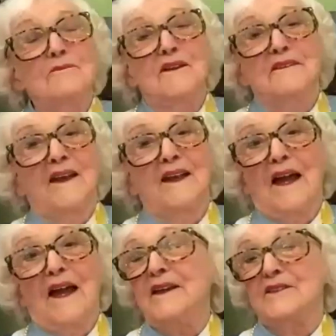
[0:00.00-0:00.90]
everything
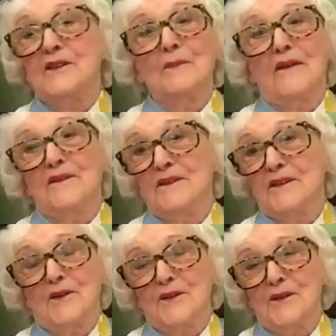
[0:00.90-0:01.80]
like he surmounts his
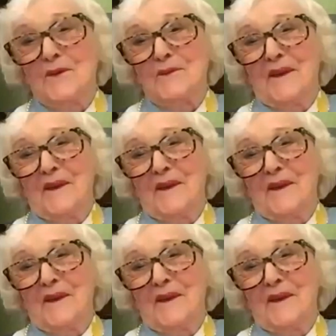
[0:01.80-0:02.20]
costume.